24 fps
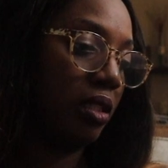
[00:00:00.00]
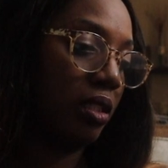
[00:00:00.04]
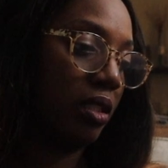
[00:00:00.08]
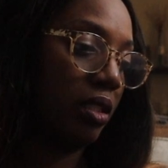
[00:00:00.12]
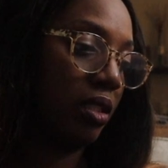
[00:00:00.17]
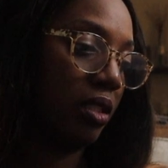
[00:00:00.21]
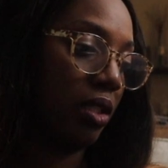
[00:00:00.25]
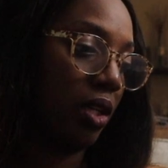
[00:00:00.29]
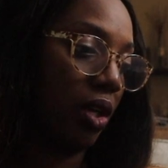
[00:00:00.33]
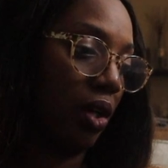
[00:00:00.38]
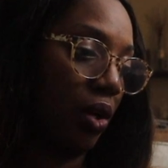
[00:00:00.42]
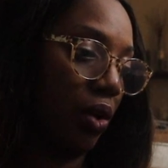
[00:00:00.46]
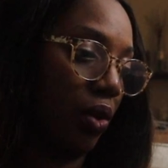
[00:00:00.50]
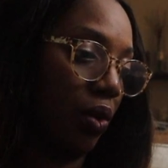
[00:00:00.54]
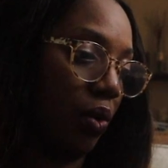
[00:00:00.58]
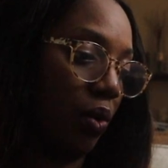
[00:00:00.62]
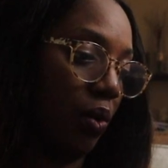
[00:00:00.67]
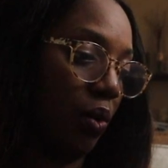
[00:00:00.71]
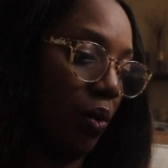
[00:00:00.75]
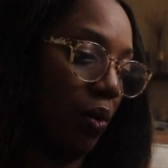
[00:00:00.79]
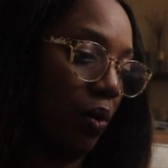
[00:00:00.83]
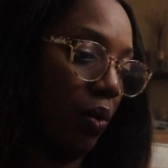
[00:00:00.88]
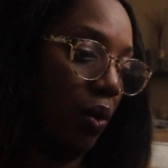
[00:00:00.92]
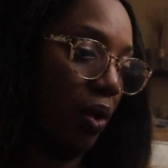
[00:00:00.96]
So
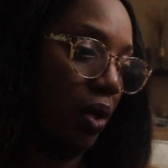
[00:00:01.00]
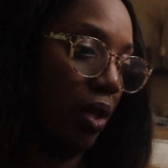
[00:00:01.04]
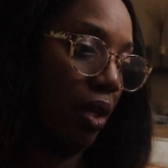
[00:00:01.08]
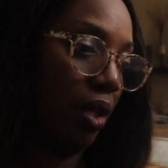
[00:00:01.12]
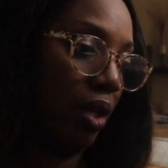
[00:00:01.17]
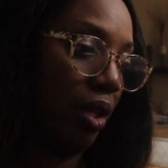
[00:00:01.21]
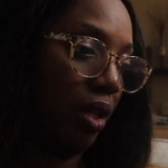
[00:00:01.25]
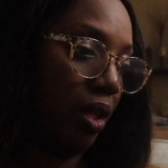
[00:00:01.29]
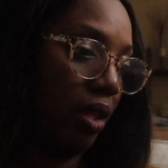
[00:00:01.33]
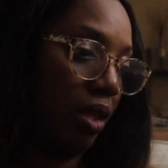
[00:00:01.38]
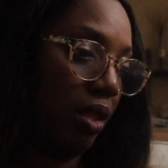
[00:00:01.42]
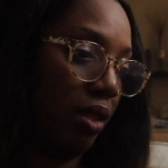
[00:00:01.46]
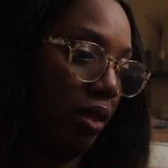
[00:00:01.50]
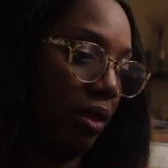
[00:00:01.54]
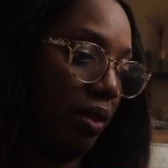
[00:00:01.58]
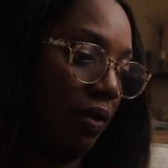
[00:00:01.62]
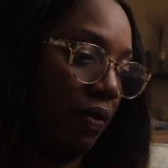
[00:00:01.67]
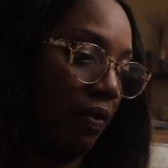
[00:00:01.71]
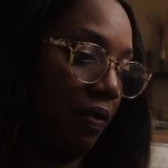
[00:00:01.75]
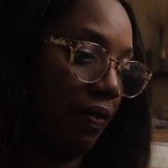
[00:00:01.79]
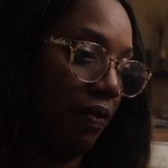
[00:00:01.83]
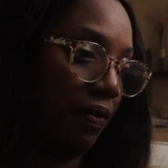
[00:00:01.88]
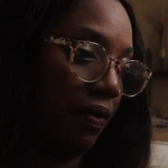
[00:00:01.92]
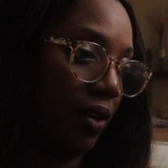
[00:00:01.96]
the
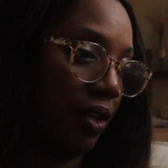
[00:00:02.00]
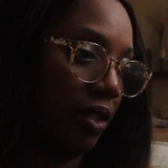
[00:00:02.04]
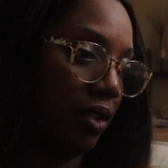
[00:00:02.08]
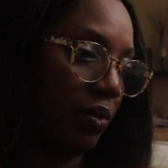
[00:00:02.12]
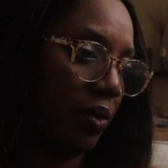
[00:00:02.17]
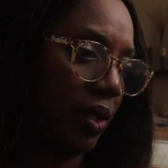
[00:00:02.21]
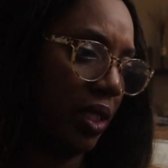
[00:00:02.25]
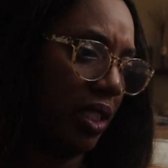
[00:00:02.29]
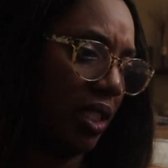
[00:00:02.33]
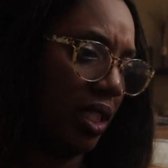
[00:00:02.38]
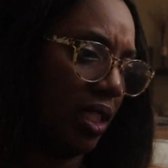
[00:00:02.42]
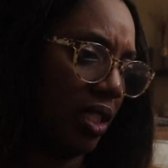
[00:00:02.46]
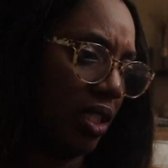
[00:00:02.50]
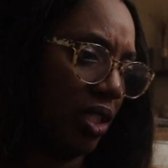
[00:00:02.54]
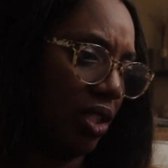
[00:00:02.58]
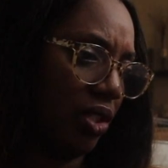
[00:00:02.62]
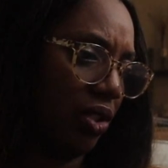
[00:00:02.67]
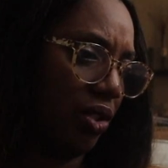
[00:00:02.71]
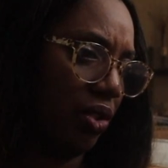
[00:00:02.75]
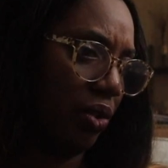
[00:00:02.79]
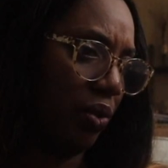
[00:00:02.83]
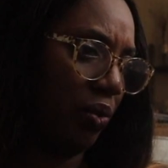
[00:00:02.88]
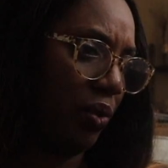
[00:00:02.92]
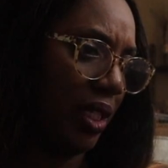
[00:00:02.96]
first one, it says
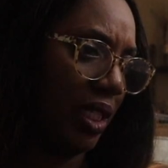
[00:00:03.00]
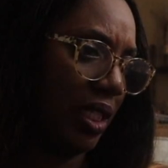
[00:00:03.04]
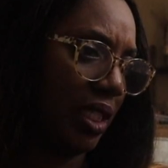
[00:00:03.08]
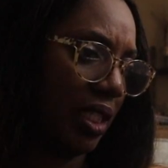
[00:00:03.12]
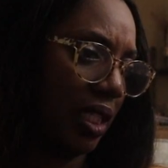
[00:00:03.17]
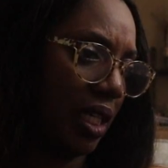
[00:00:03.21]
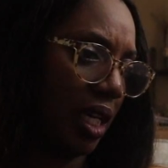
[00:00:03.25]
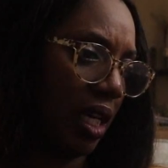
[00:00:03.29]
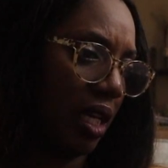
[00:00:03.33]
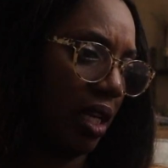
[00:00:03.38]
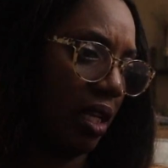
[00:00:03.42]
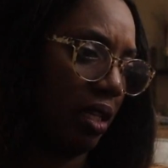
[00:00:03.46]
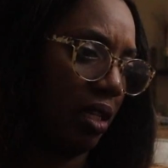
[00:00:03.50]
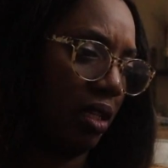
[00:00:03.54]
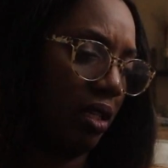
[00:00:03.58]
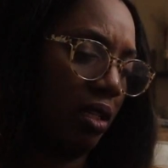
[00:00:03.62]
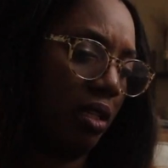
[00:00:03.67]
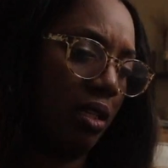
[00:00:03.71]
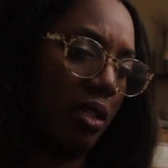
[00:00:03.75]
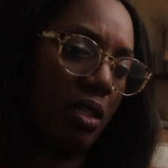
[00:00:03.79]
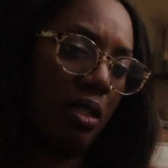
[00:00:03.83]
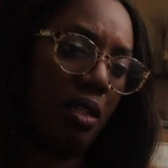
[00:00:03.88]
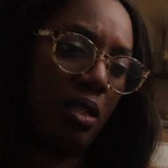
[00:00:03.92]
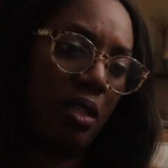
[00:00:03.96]
dewy skin
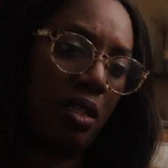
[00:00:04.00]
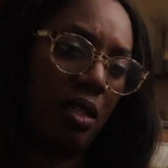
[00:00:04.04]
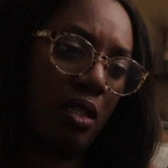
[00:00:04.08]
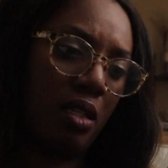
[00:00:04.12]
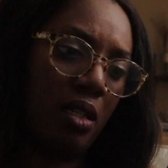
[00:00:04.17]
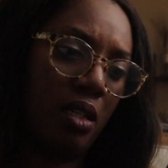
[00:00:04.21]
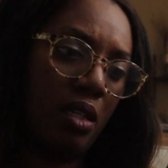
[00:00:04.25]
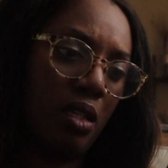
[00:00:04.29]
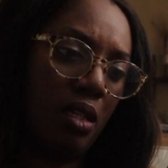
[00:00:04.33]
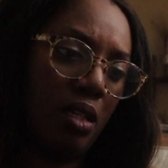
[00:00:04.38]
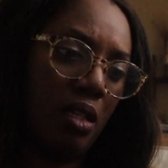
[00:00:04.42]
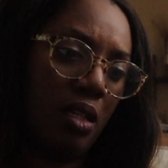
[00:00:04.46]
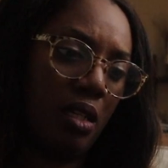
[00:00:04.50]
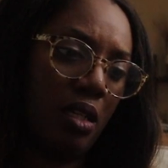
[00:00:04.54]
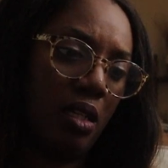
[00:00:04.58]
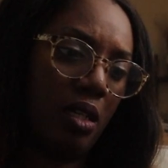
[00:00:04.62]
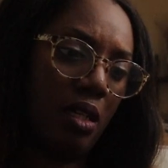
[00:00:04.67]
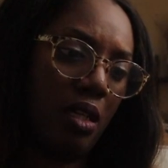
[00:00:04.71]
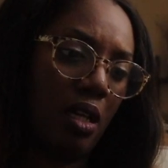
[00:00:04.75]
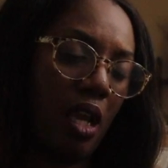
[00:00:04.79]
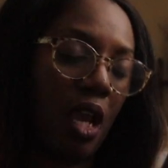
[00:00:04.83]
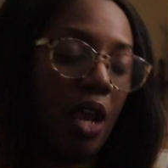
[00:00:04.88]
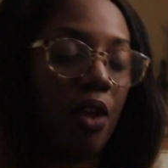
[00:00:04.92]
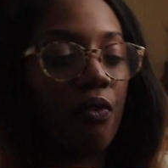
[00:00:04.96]

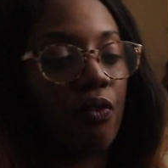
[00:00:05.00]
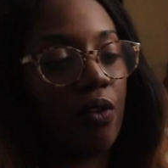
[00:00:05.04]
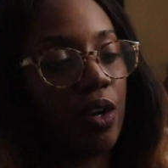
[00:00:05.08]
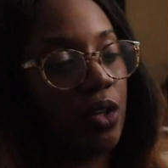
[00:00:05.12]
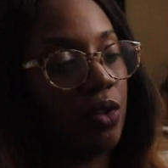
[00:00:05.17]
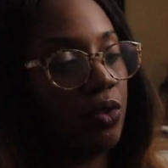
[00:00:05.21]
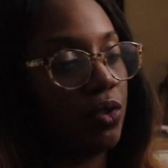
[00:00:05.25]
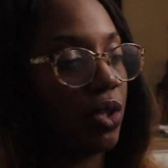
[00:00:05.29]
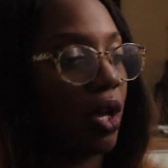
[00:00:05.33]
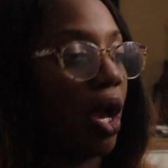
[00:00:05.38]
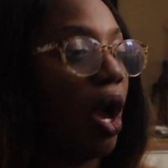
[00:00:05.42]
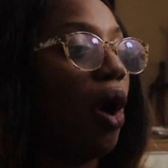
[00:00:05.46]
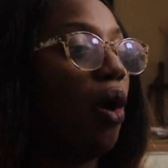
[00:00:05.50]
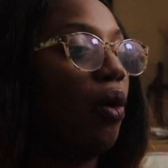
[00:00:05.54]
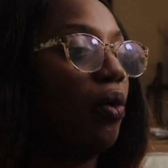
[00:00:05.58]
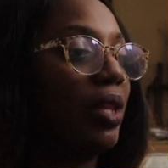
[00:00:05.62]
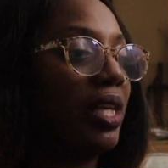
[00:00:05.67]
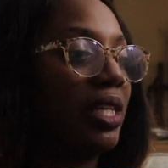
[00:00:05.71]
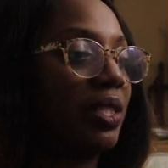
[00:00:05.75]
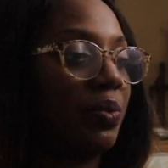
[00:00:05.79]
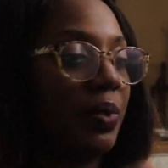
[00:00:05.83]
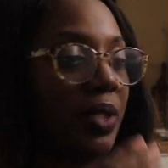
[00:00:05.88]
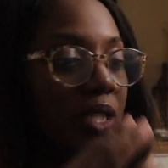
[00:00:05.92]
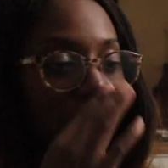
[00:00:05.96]
and wrinkles. Oh,
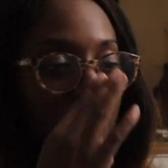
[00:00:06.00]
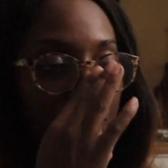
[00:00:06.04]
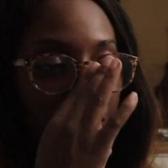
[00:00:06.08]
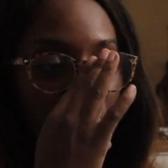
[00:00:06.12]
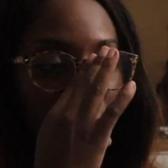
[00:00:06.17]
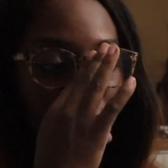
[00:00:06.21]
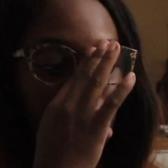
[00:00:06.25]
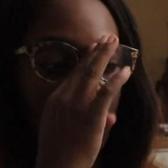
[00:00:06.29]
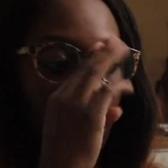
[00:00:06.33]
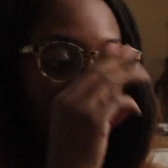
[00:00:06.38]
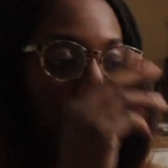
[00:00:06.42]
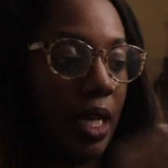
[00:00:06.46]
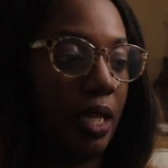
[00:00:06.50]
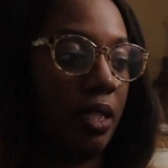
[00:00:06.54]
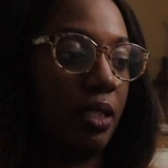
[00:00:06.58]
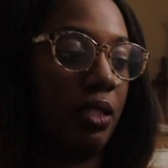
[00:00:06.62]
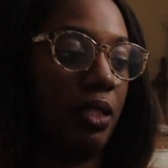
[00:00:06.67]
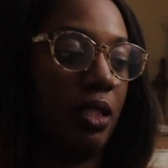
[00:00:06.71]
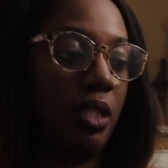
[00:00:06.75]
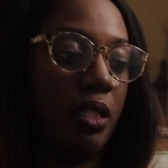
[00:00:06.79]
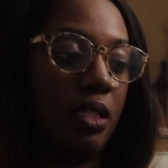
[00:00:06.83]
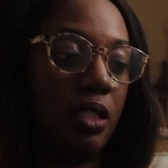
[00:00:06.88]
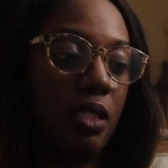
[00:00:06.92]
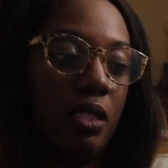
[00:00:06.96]
that's what it's for. Okay, so
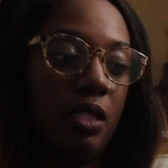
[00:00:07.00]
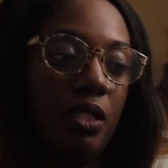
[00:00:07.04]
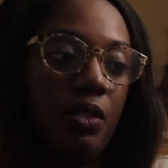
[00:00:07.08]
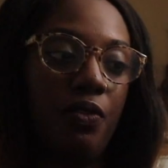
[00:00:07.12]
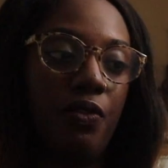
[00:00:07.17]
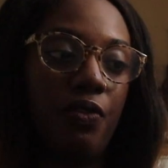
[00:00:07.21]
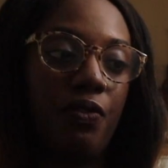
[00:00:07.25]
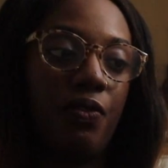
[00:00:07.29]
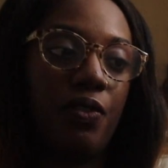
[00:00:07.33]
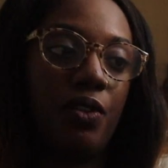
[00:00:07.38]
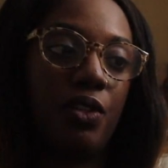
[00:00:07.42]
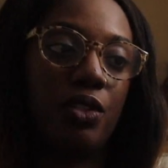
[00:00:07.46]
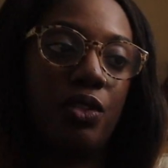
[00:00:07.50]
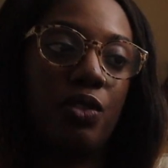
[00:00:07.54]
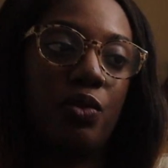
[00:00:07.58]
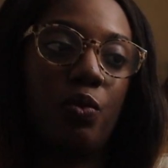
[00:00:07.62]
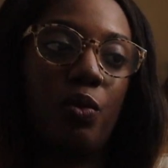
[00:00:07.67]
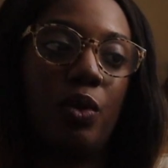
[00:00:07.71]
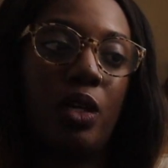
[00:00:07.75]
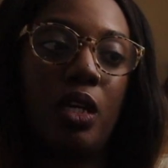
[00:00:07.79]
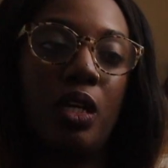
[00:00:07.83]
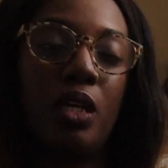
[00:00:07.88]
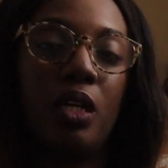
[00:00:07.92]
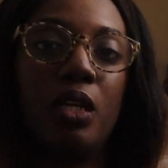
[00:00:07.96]
this is the first
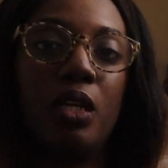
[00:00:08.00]
one.